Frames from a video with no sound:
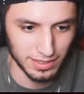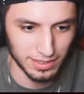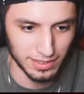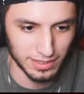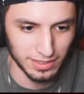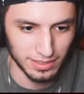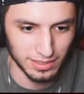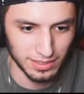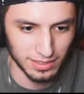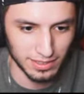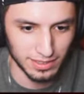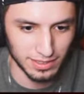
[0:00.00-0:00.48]

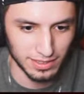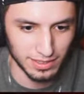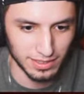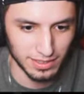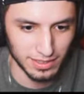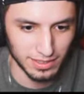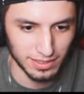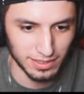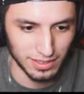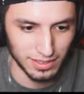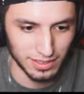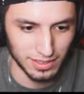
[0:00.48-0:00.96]

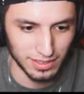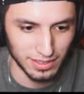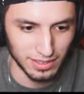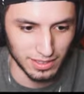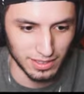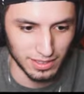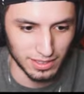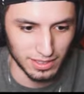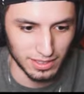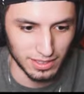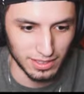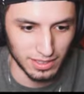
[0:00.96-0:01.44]

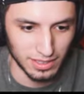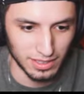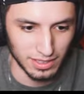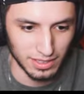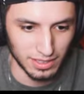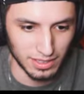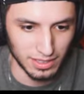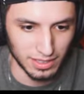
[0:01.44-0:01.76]
Nobody speaks.